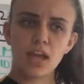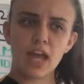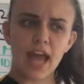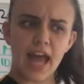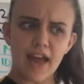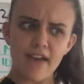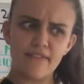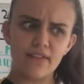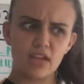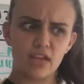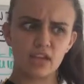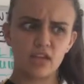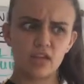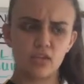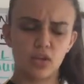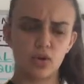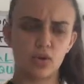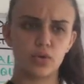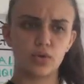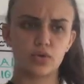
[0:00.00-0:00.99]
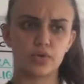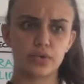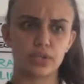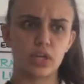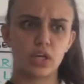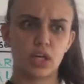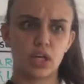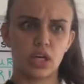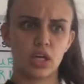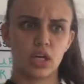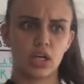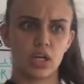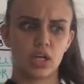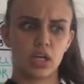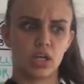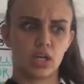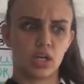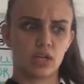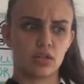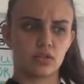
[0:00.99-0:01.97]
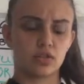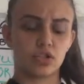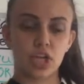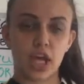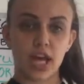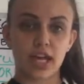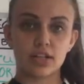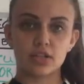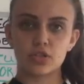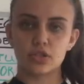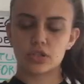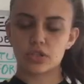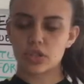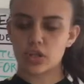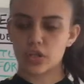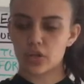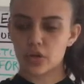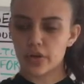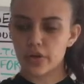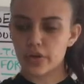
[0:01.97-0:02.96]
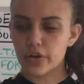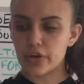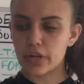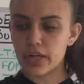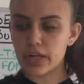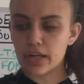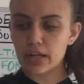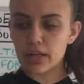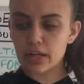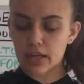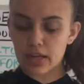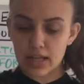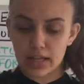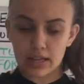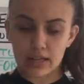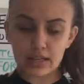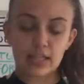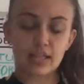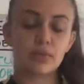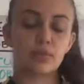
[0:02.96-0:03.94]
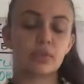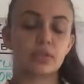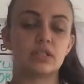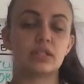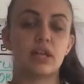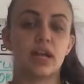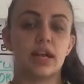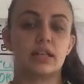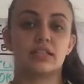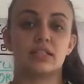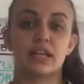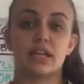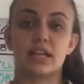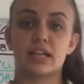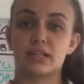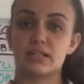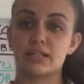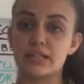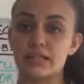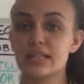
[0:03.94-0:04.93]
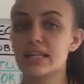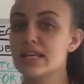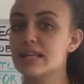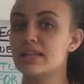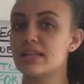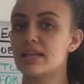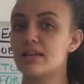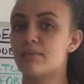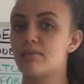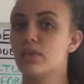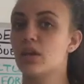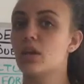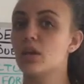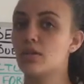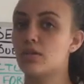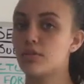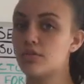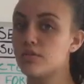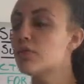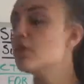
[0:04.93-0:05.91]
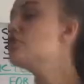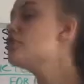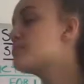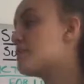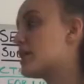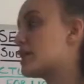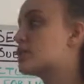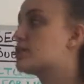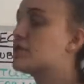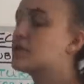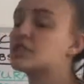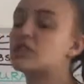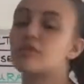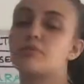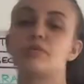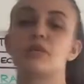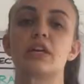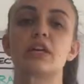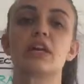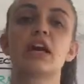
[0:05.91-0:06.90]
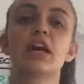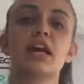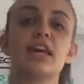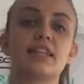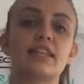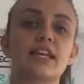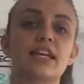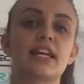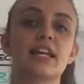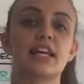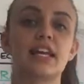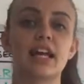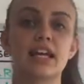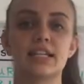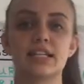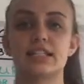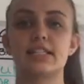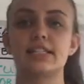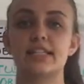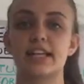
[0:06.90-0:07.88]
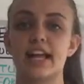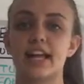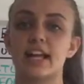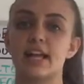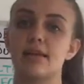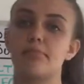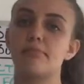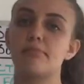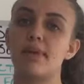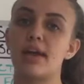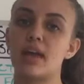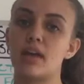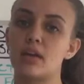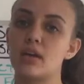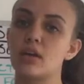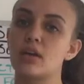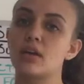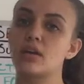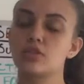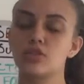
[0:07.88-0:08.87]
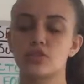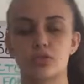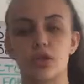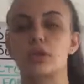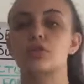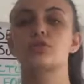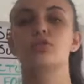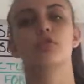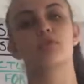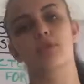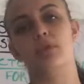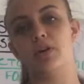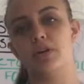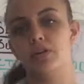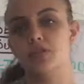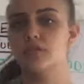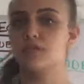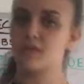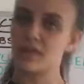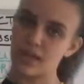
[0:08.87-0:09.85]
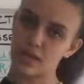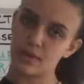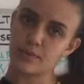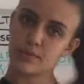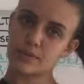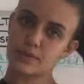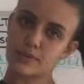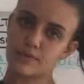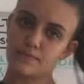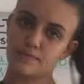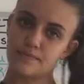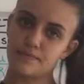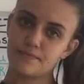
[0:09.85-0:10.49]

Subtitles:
having those changes in occurring in liquids as they can see them through spectroscopy, they can understand and make structural models for liquids.